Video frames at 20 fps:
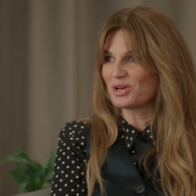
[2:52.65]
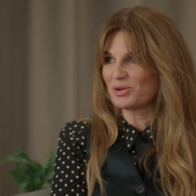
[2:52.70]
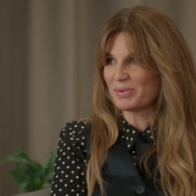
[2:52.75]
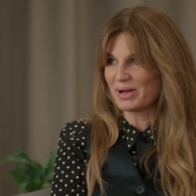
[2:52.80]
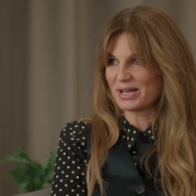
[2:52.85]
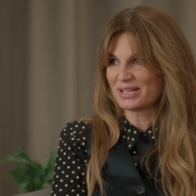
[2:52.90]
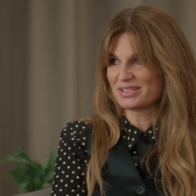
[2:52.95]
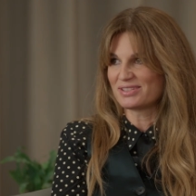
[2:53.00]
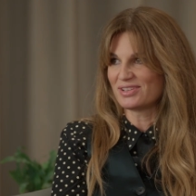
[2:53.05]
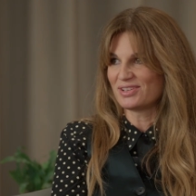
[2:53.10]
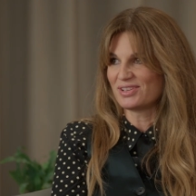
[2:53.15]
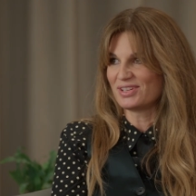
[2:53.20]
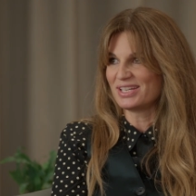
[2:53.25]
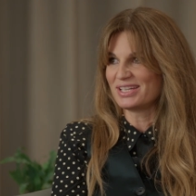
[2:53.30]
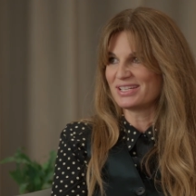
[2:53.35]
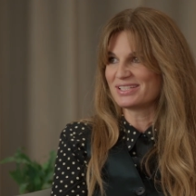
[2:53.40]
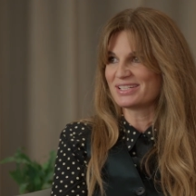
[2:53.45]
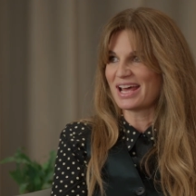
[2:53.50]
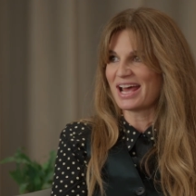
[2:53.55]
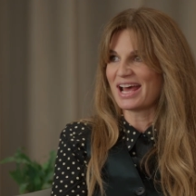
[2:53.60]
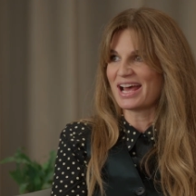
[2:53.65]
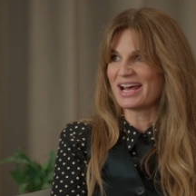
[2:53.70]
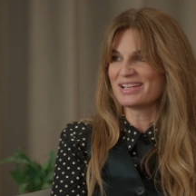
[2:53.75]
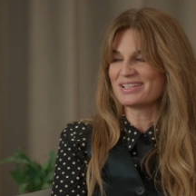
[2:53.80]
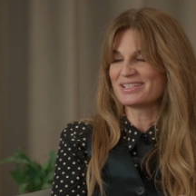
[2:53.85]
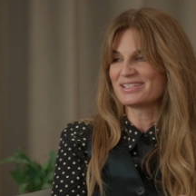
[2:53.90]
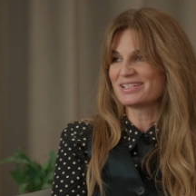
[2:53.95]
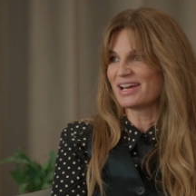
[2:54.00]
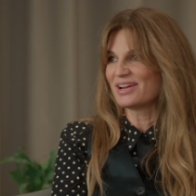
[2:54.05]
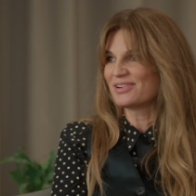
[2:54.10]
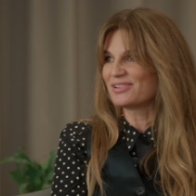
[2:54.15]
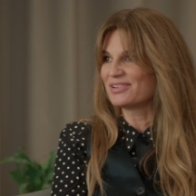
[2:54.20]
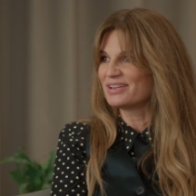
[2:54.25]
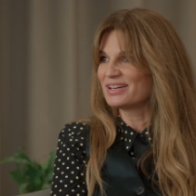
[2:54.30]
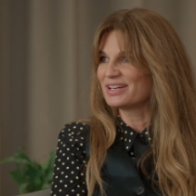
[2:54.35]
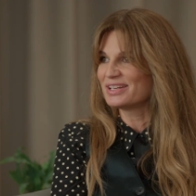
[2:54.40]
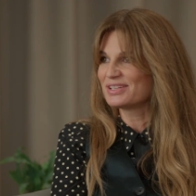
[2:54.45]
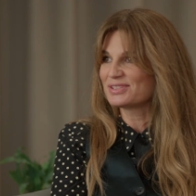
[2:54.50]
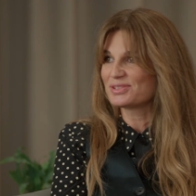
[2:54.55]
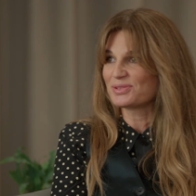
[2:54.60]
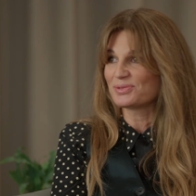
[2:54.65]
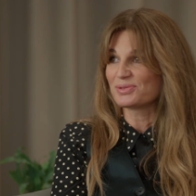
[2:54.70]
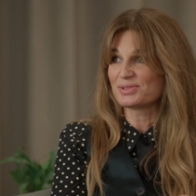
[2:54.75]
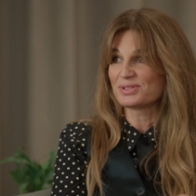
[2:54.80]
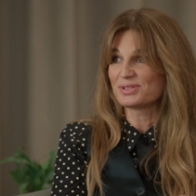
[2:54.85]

Pakistanis as terrorists or mm.